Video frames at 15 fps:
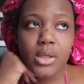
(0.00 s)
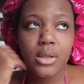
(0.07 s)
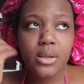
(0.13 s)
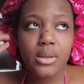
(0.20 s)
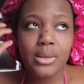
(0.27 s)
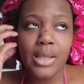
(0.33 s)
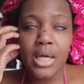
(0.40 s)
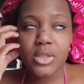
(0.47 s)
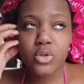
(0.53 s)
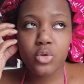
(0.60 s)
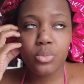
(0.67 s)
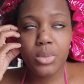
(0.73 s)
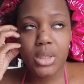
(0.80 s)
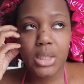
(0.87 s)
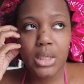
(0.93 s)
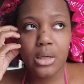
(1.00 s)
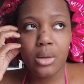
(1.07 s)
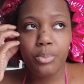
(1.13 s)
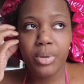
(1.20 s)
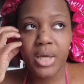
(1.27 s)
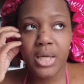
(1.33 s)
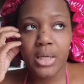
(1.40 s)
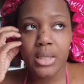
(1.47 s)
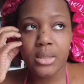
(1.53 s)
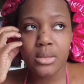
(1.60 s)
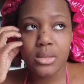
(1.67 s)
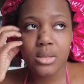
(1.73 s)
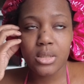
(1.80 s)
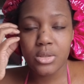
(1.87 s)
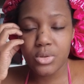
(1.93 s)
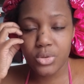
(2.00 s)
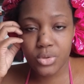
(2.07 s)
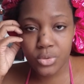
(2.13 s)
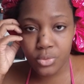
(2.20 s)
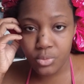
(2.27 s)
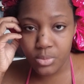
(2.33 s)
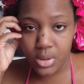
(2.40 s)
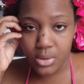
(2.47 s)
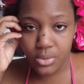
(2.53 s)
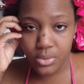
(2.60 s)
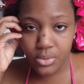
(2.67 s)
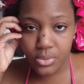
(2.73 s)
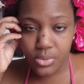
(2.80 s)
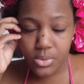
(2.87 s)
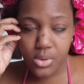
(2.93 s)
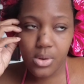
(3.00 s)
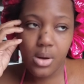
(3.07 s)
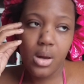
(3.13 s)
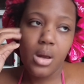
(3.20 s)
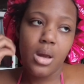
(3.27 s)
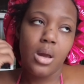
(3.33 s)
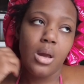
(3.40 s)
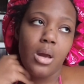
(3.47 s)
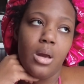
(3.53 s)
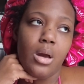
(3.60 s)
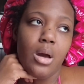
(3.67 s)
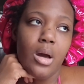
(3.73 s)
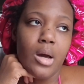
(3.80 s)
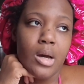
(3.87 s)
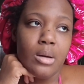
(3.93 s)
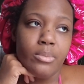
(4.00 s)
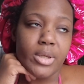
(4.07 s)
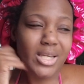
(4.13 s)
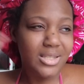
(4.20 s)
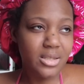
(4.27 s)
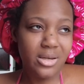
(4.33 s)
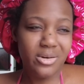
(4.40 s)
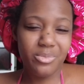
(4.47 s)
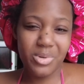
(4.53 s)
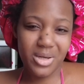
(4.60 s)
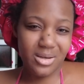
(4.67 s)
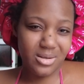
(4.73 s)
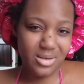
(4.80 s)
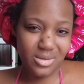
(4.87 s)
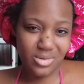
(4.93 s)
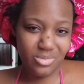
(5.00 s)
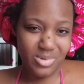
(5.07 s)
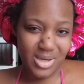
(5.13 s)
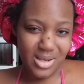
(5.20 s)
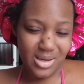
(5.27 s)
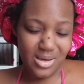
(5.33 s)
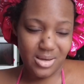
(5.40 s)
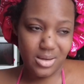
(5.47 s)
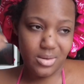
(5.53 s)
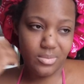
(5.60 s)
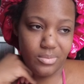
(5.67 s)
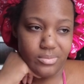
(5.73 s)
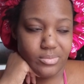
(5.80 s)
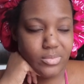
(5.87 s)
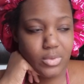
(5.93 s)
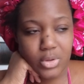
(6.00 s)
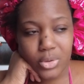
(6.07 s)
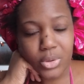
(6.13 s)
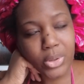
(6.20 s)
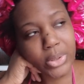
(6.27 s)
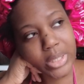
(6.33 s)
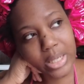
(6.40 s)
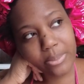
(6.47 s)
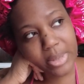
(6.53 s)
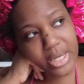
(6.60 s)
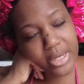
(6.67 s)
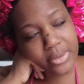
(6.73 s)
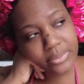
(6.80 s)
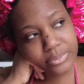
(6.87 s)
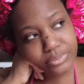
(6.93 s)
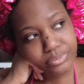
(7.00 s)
let too many opinions consume you, because then you're being disobedient. You know what I mean?